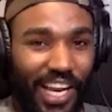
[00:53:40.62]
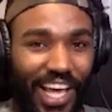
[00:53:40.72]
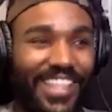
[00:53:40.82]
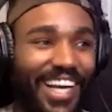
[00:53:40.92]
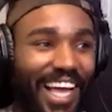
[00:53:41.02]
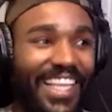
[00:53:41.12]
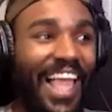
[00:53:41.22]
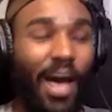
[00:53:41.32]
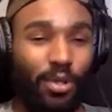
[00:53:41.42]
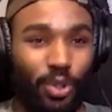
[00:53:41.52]
And they're like
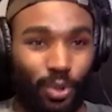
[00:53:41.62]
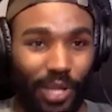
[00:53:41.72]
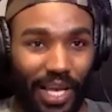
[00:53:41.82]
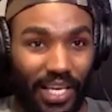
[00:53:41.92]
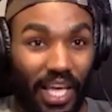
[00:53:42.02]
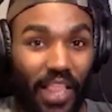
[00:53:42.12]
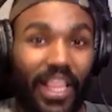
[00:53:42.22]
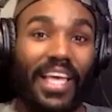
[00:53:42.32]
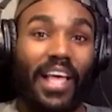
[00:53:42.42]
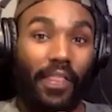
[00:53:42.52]
loud too, like
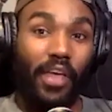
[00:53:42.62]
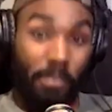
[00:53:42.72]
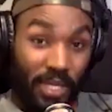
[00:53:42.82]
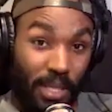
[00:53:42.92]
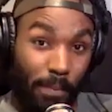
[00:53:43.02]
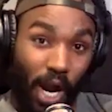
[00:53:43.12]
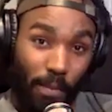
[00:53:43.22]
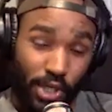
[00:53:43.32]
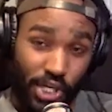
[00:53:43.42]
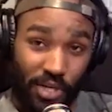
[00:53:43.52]
like they'd be the
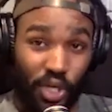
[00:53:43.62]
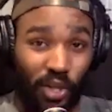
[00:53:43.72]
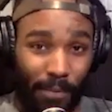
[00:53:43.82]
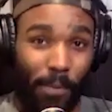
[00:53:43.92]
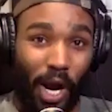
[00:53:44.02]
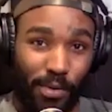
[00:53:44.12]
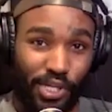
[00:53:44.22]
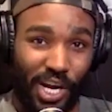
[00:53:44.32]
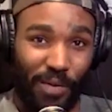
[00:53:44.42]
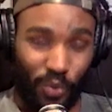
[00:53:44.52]
barber shop, you know, like
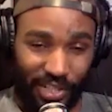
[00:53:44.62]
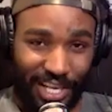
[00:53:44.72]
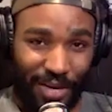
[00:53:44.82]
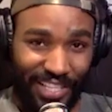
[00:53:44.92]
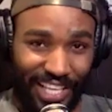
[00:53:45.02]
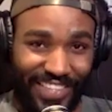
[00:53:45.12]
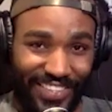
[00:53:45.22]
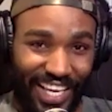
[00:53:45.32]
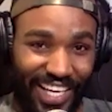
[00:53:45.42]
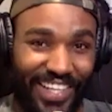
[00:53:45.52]
barbershop with Cedric the yeah.
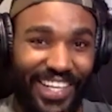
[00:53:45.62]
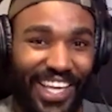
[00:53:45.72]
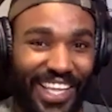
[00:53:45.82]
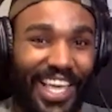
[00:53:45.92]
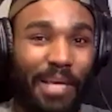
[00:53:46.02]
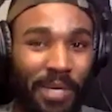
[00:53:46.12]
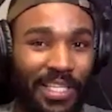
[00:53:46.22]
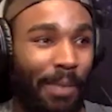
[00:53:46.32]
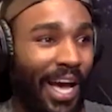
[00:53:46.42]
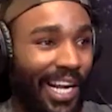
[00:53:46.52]
Entertainer. They'd be yeah.
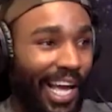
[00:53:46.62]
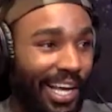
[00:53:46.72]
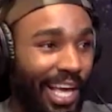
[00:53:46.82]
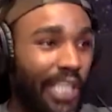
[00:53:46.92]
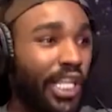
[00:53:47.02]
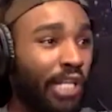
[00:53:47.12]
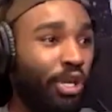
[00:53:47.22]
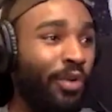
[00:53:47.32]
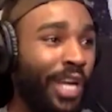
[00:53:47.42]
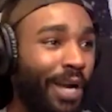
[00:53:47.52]
in the back like, and then I
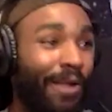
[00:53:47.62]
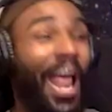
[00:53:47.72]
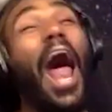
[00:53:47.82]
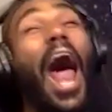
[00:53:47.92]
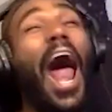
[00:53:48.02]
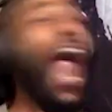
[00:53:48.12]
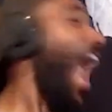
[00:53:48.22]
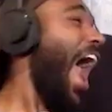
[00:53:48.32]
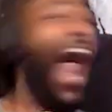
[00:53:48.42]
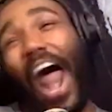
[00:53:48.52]
don't nigger, ah, ah,
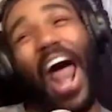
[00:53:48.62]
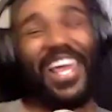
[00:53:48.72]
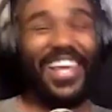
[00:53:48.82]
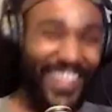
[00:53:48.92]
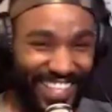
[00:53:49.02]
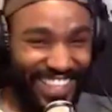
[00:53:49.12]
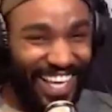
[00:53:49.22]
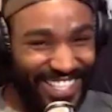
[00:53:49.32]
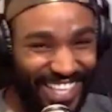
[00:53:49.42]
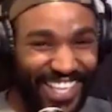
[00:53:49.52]
ah, you know, like
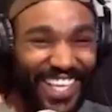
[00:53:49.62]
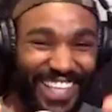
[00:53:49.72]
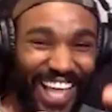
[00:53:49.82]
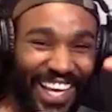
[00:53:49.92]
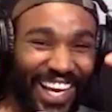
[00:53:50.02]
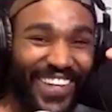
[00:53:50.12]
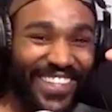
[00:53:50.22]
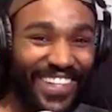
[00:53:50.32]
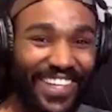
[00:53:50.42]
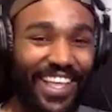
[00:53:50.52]
that's it. that
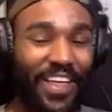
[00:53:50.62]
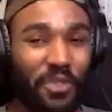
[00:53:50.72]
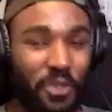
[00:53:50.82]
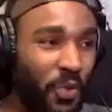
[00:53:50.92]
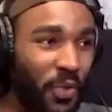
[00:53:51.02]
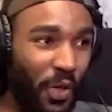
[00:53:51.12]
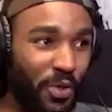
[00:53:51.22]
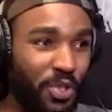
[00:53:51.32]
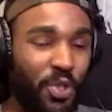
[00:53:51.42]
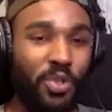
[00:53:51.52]
character. Yeah. Two of
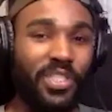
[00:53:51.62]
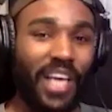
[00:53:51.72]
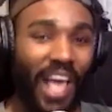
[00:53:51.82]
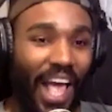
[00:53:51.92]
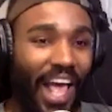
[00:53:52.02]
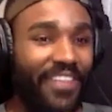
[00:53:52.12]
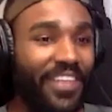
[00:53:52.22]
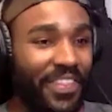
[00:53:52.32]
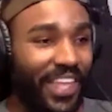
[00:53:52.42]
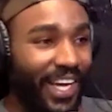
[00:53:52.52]
those dudes and
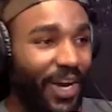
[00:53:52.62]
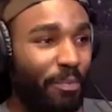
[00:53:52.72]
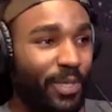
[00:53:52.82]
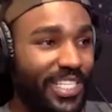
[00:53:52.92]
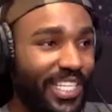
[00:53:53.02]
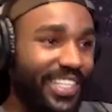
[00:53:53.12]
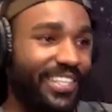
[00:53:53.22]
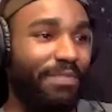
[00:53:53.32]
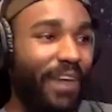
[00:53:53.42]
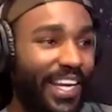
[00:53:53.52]
then they go proceed
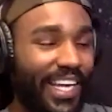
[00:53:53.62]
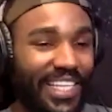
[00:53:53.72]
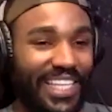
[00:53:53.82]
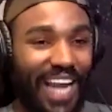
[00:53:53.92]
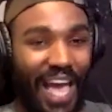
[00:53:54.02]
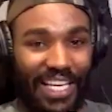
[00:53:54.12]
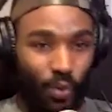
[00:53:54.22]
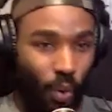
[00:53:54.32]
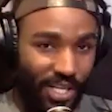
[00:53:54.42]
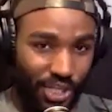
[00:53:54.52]
to finding out that I
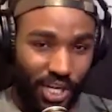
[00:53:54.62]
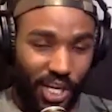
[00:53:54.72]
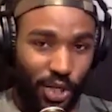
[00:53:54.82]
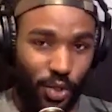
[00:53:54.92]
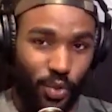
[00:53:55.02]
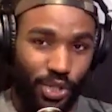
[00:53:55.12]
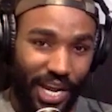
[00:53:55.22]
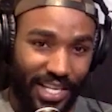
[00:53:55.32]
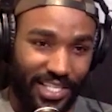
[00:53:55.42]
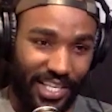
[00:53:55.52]
didn't watch New
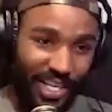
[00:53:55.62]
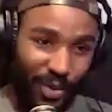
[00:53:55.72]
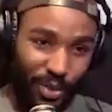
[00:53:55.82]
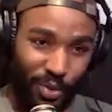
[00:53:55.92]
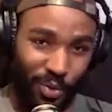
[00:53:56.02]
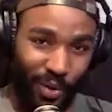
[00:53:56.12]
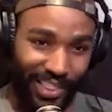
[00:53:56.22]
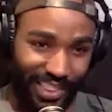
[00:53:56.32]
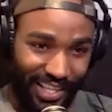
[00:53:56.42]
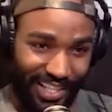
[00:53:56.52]
Jack City or Do the
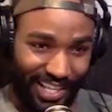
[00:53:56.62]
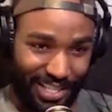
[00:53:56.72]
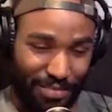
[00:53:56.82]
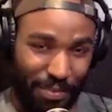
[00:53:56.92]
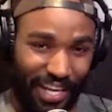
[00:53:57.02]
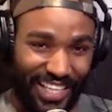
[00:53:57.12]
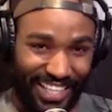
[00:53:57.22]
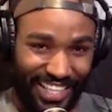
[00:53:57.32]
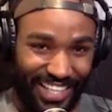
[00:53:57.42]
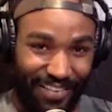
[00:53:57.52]
Right Thing, like Spike
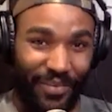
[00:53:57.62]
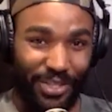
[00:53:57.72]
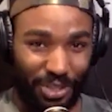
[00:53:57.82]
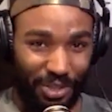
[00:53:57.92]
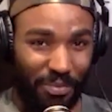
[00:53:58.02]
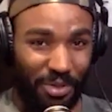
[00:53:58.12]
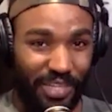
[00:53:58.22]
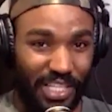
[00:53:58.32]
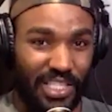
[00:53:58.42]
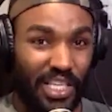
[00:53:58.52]
Lee original oh,
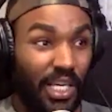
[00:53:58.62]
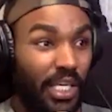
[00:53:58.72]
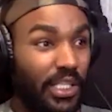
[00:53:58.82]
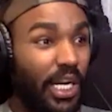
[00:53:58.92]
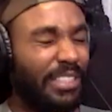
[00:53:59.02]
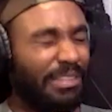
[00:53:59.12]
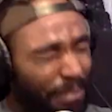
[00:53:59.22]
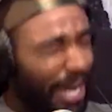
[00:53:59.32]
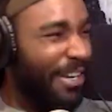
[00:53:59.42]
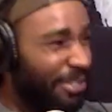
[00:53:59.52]
movies. They're like, they,
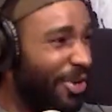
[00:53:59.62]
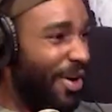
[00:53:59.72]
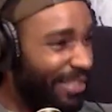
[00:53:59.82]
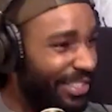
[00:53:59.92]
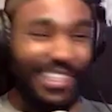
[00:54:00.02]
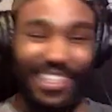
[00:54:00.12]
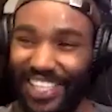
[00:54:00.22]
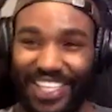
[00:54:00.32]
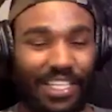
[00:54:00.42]
man, you